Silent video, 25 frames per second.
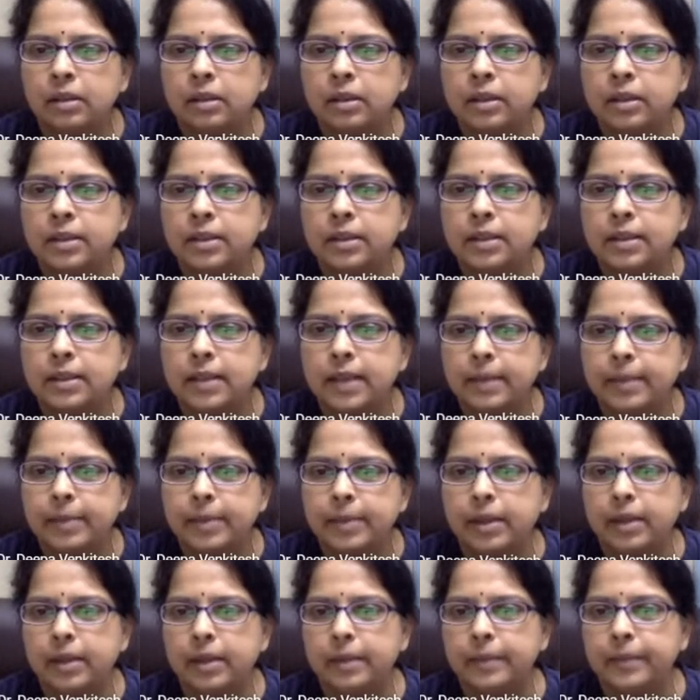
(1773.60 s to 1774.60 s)
it's the
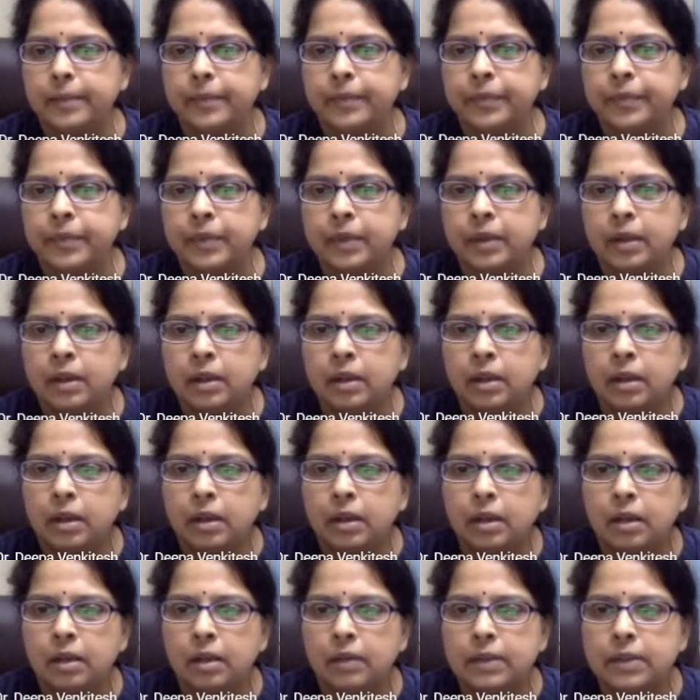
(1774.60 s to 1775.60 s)
same thing.
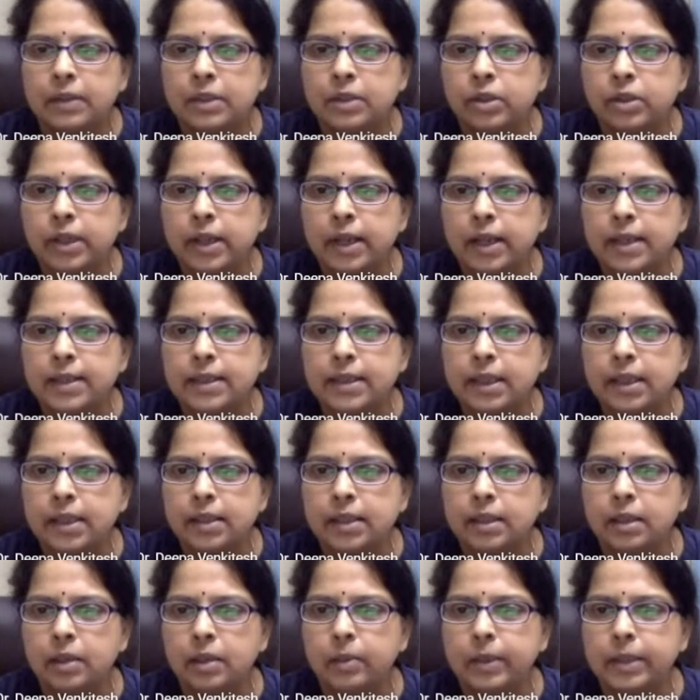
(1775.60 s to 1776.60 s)
Vasundhara has
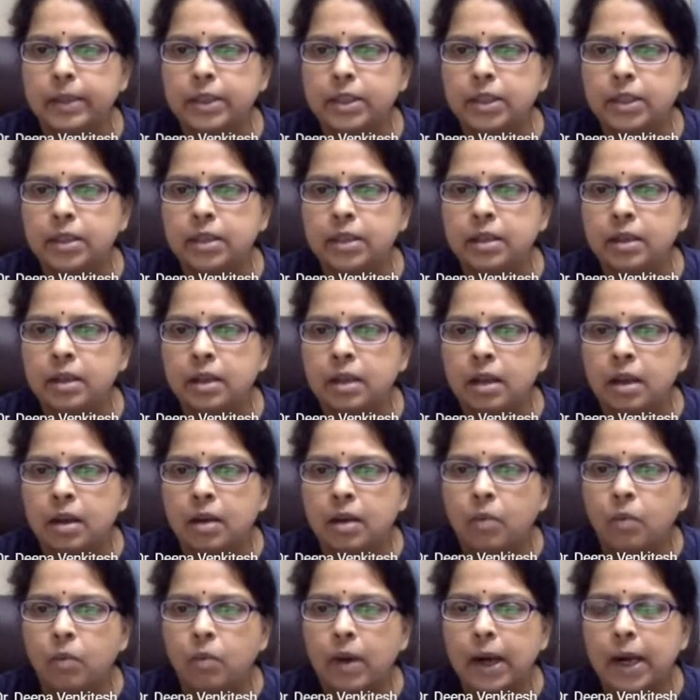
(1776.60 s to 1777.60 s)
another question.
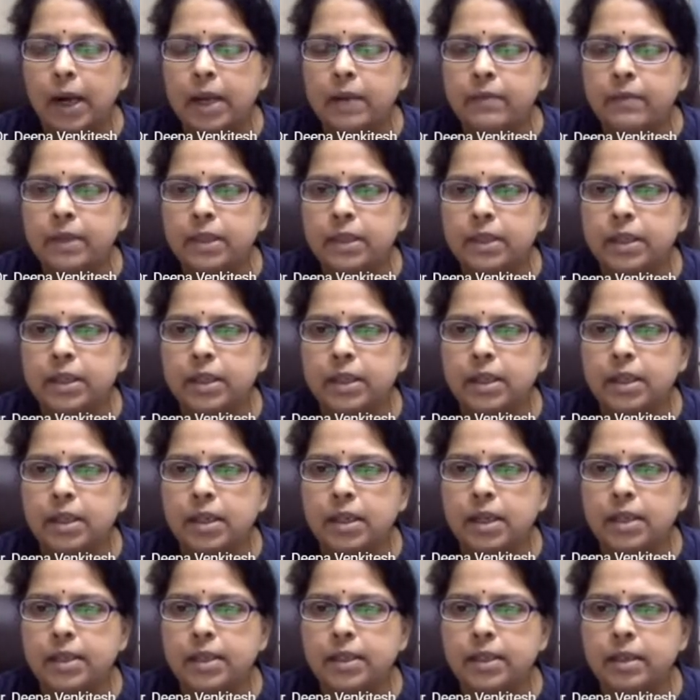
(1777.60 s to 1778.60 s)
Why with
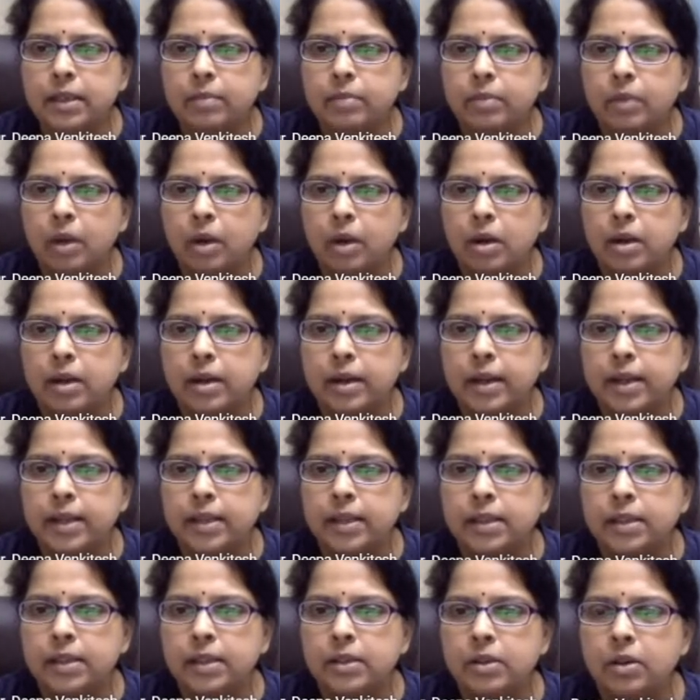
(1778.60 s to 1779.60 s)
decreasing baud
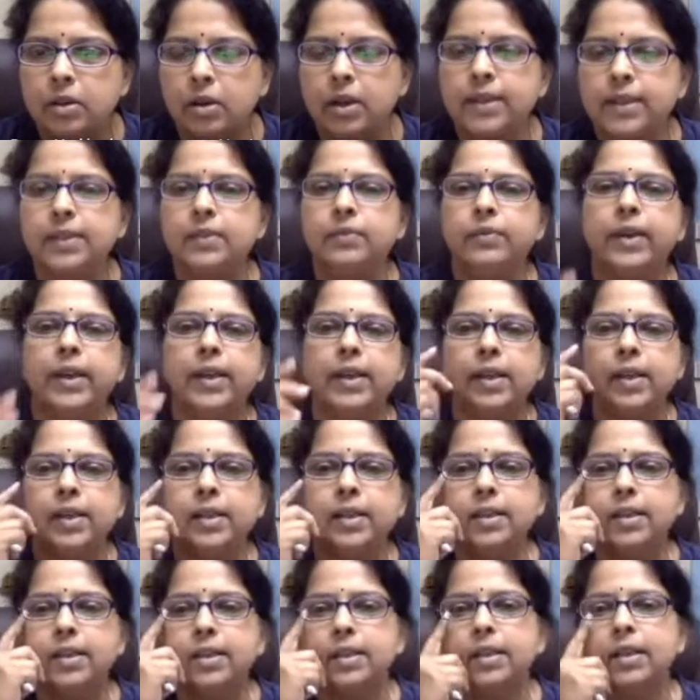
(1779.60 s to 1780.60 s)
rate, noise
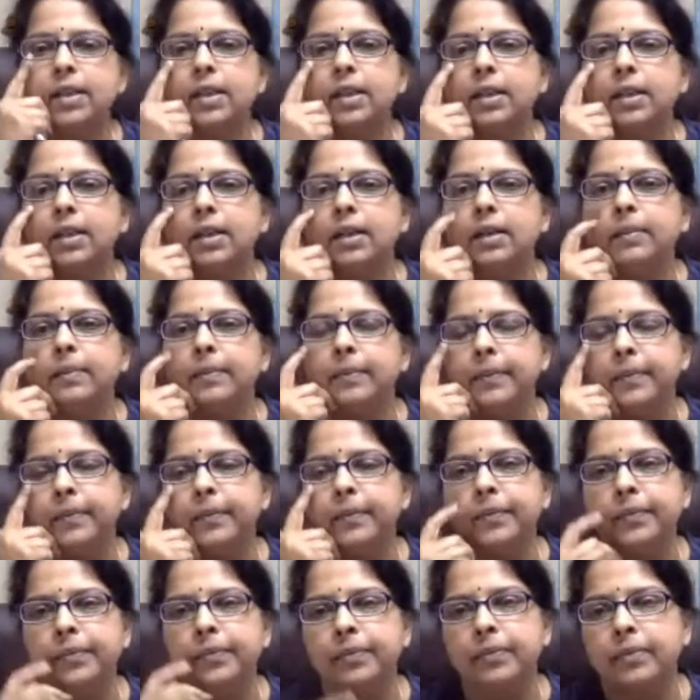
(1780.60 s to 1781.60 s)
variance
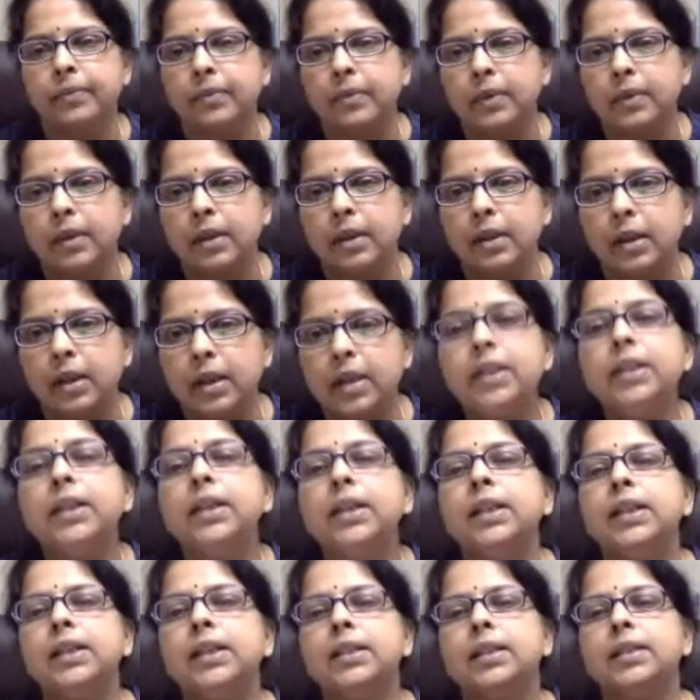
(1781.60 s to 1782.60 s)

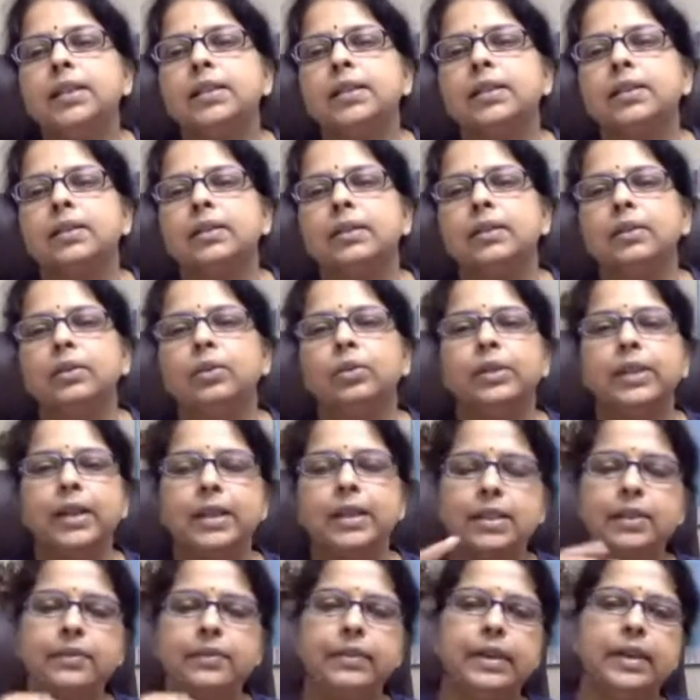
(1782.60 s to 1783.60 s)
increases? Oh,
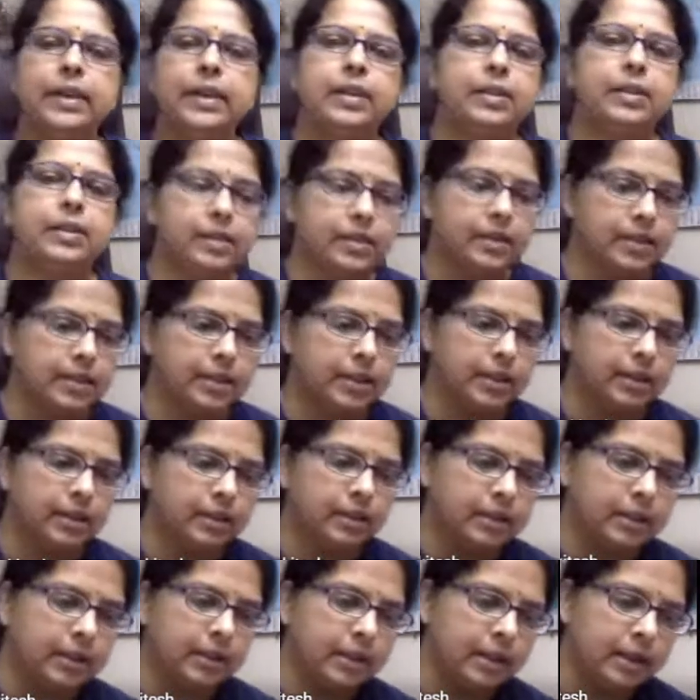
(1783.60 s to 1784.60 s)
that's a very
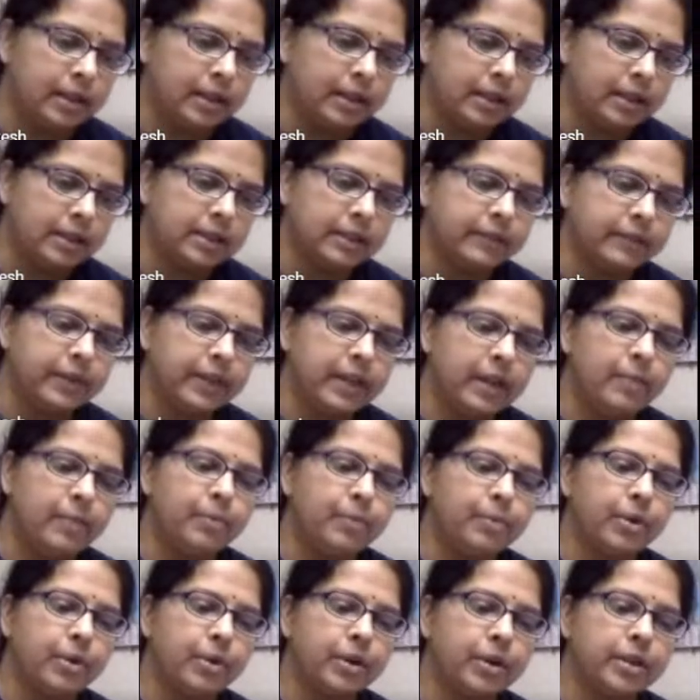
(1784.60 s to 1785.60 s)
interesting thing, and that's a very
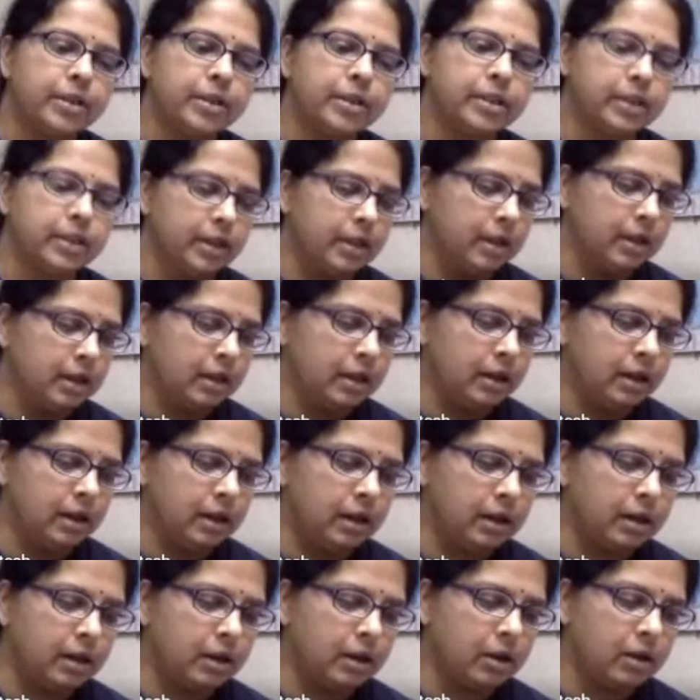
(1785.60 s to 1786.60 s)
important
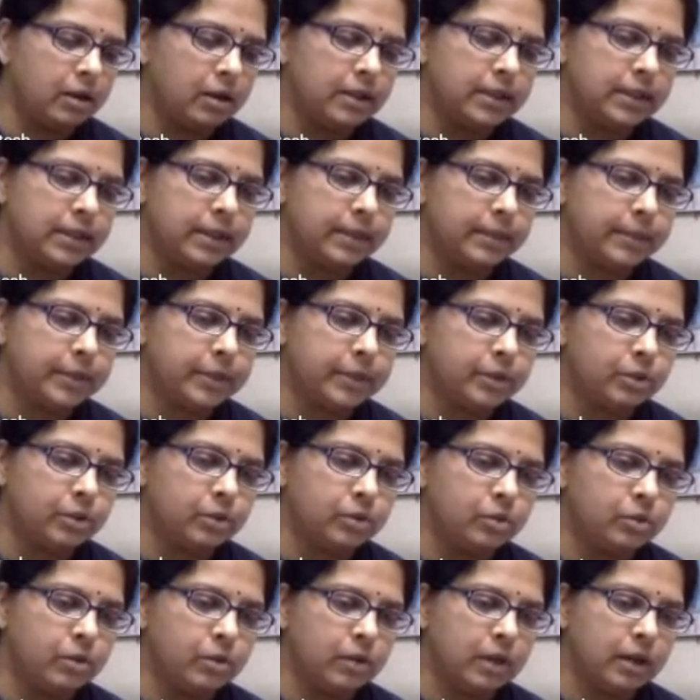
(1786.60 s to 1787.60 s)
concept
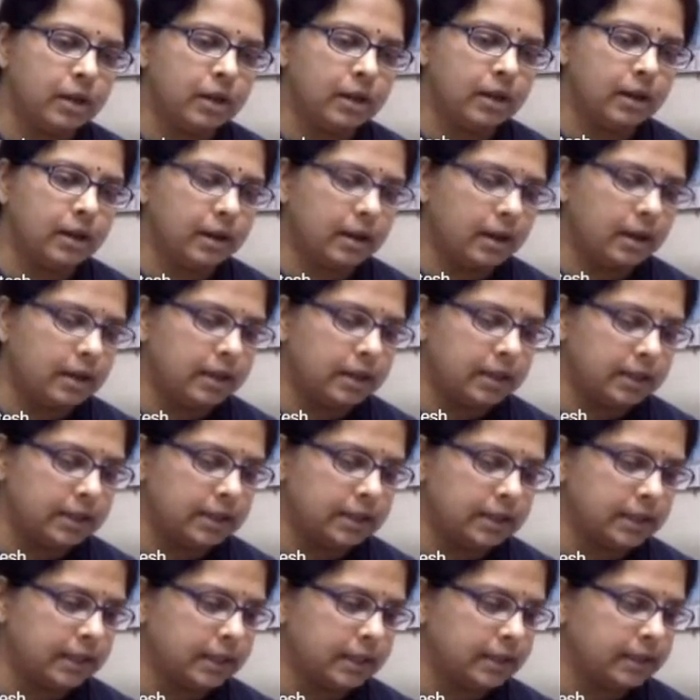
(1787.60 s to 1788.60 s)
to
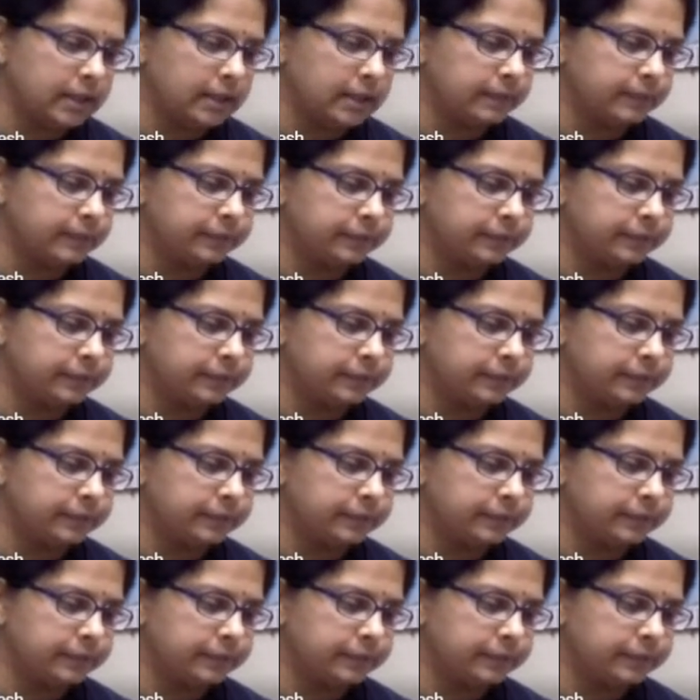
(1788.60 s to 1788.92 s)
understand.